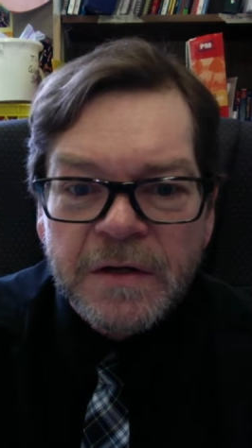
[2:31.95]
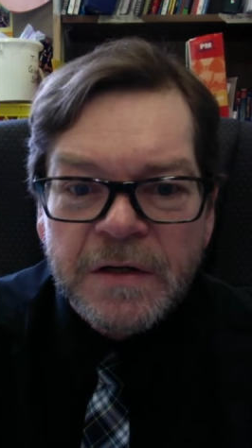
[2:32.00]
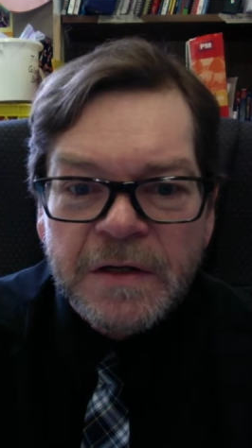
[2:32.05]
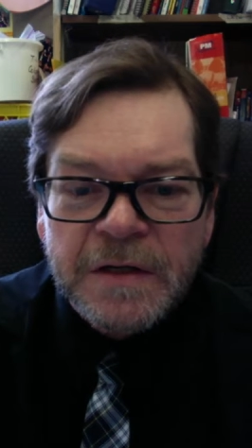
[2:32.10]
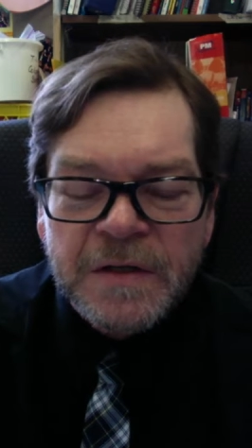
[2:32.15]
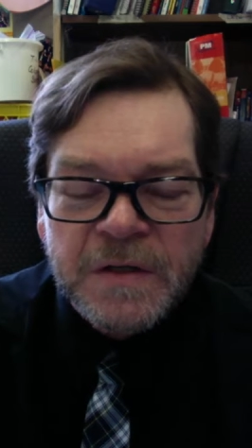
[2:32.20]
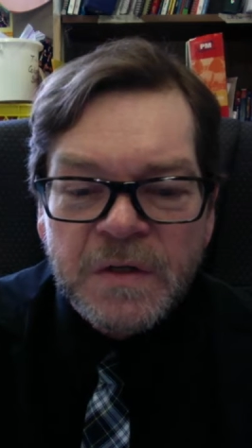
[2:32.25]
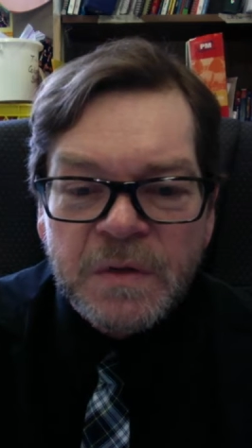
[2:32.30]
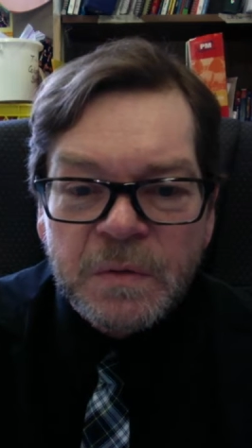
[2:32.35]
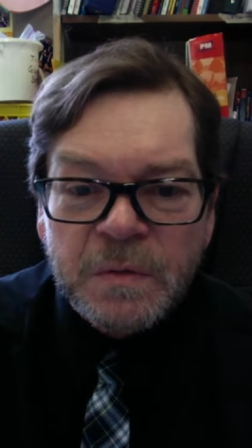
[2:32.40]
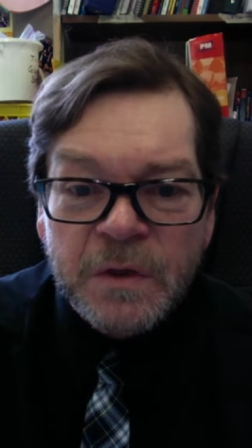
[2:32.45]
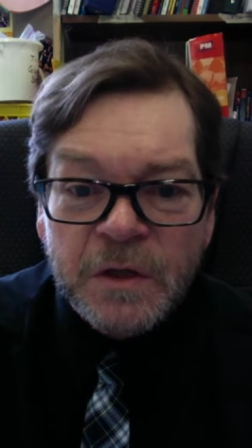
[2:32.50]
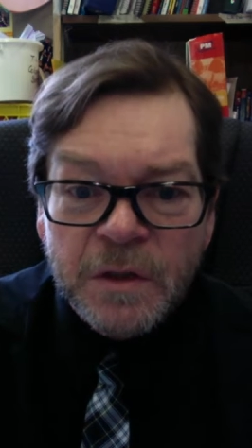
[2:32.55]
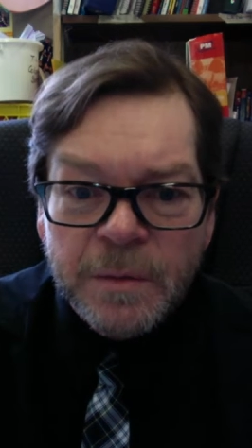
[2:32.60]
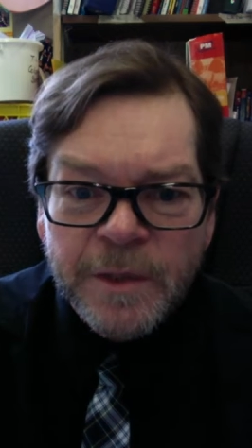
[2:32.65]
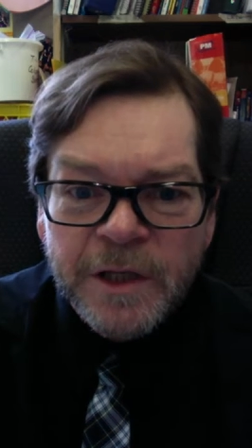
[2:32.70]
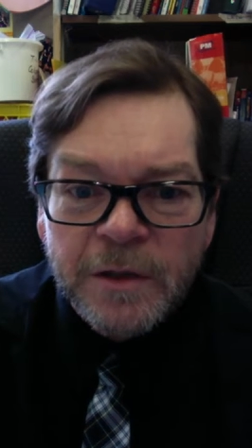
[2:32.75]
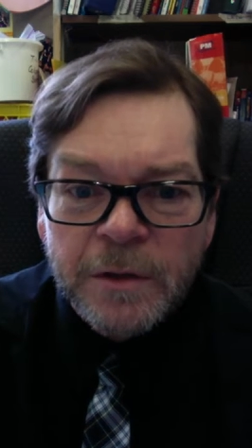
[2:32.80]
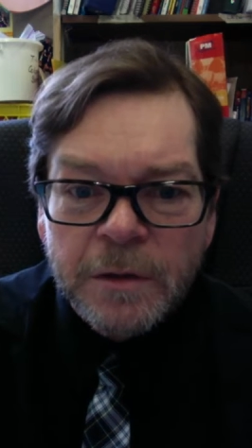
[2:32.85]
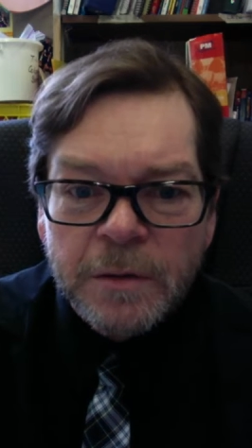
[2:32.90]
it's going to
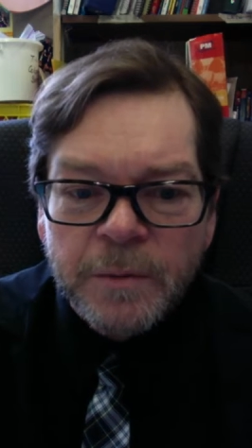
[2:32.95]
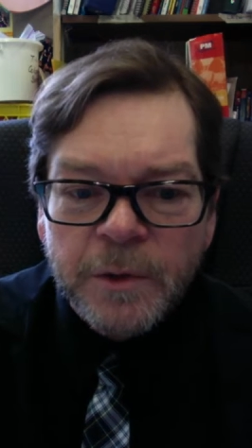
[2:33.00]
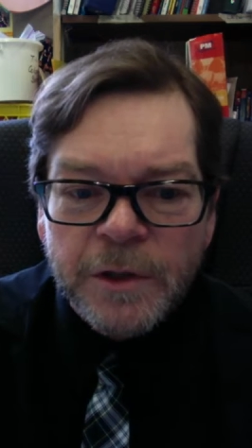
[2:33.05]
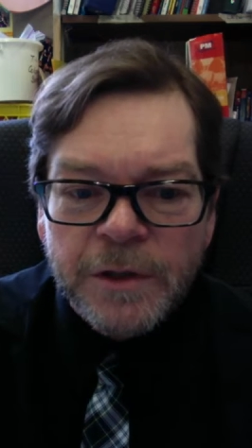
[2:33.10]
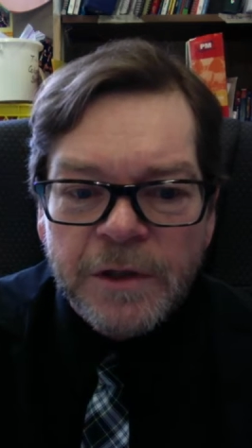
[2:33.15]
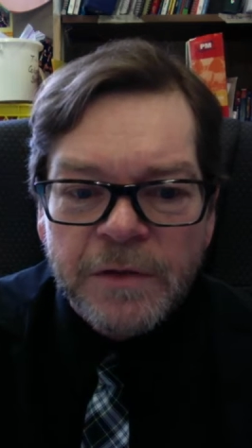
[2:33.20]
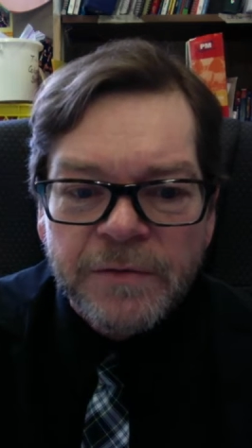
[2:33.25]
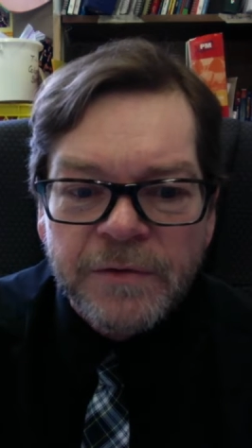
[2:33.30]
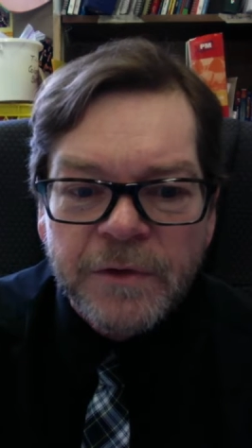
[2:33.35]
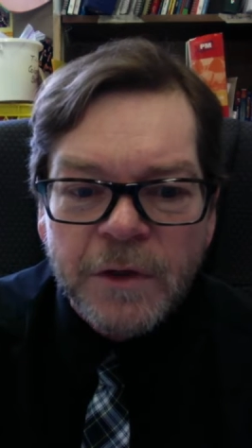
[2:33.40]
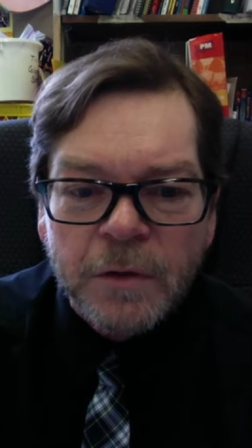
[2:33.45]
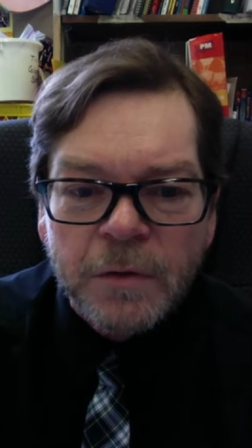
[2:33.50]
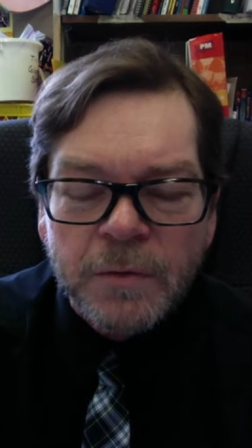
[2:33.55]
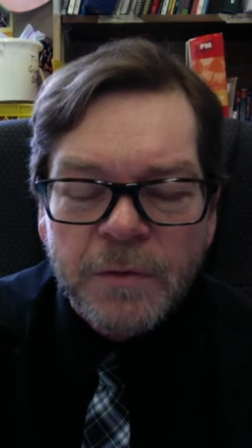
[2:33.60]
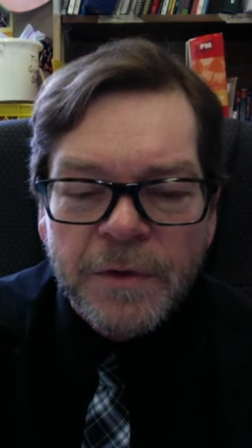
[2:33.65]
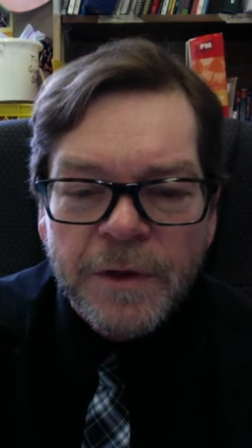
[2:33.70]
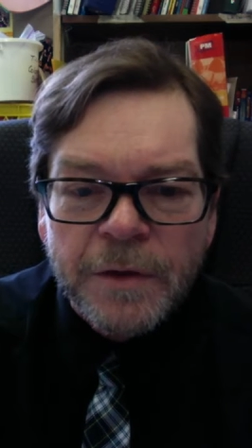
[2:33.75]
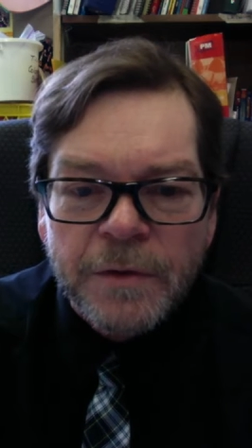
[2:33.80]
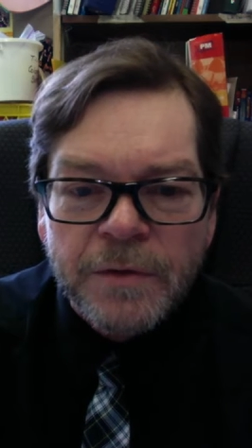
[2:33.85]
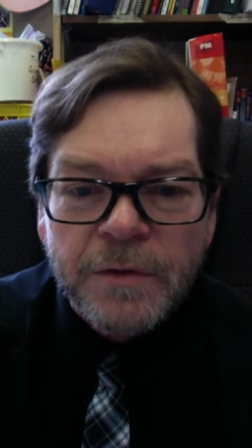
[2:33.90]
be a little more difficult
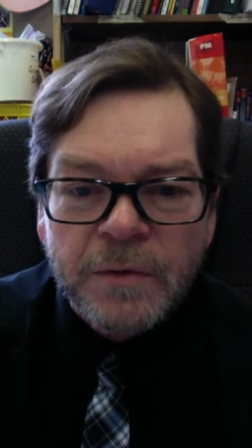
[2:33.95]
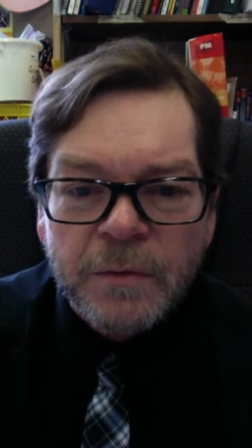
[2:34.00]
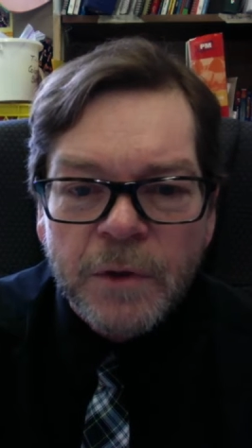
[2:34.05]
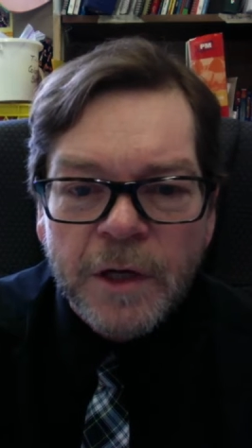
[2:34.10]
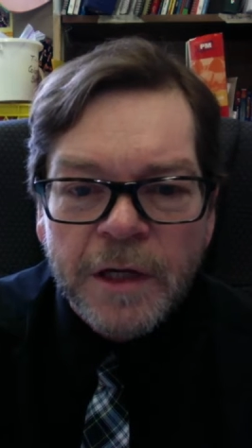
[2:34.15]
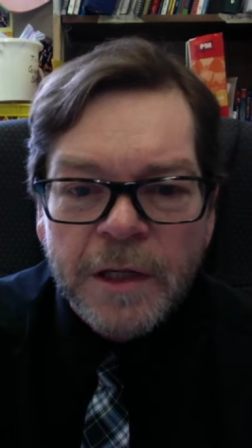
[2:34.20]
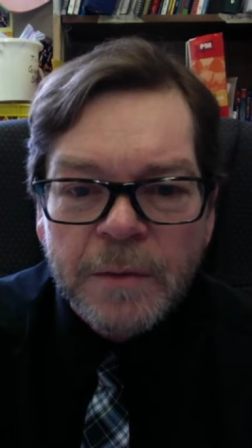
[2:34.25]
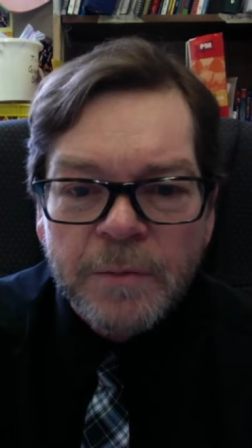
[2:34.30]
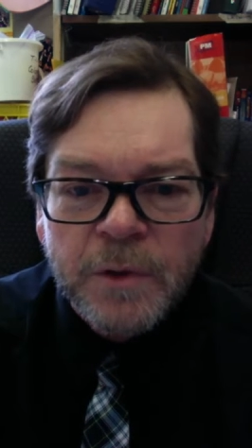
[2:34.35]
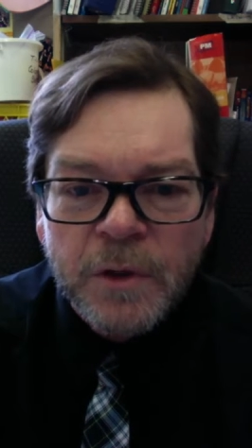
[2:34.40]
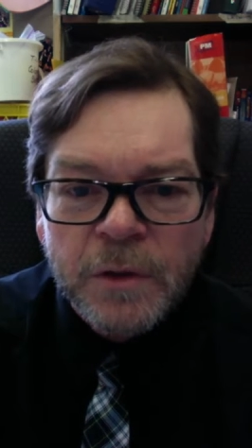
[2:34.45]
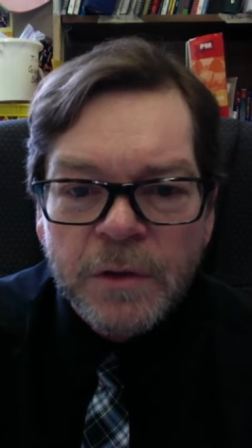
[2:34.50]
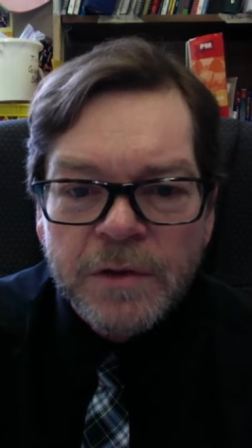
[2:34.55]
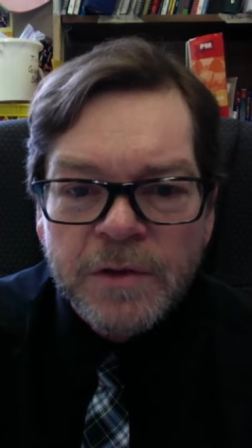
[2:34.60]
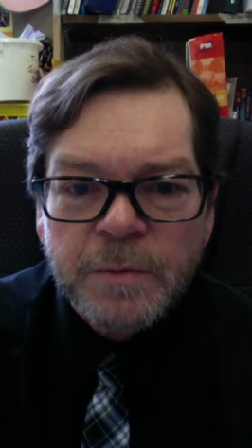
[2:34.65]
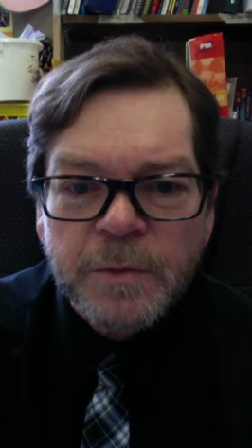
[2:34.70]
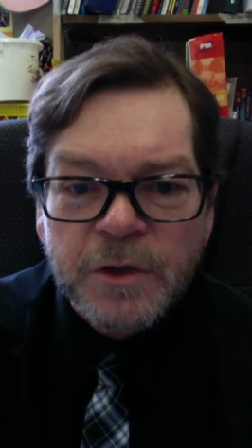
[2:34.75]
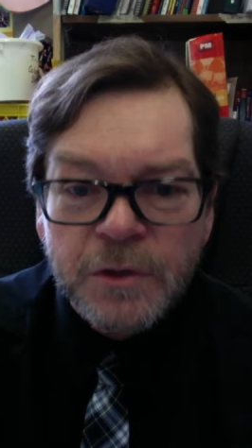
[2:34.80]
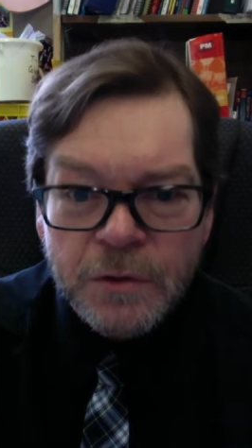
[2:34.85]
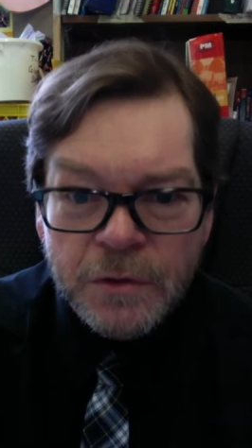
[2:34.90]
without the writing booklets,
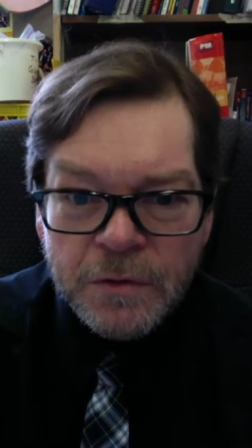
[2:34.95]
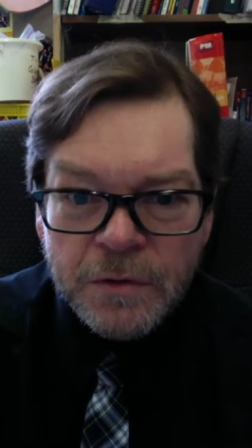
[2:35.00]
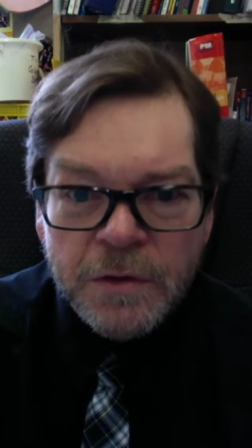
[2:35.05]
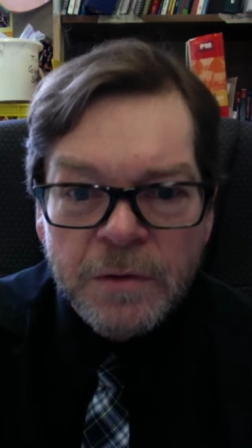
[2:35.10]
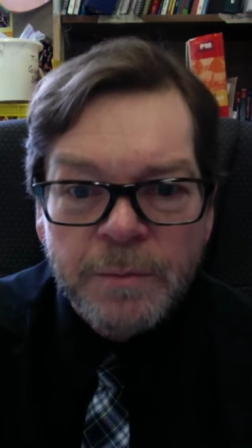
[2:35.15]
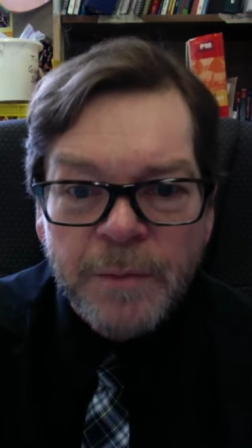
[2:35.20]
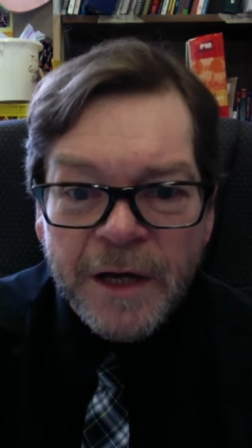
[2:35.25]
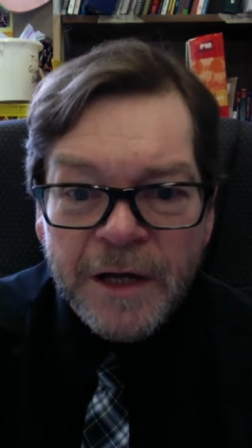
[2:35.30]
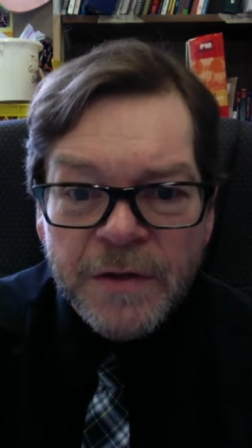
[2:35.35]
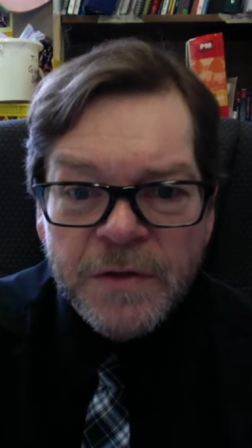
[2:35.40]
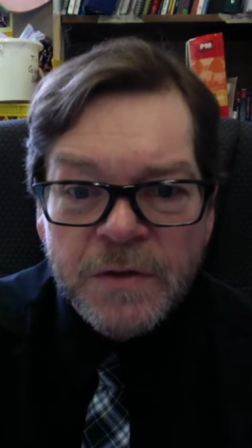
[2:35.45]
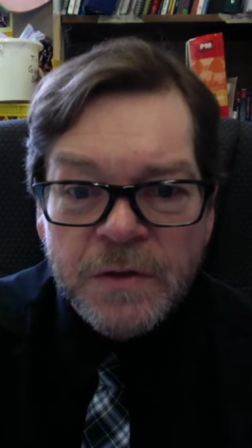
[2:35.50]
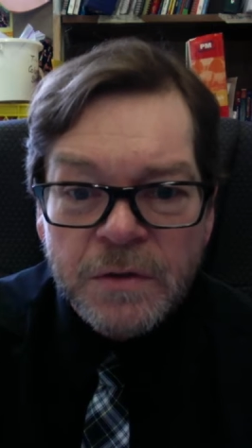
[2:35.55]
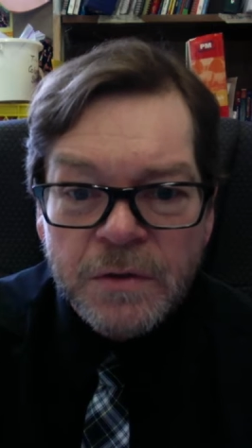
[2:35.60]
but do your best.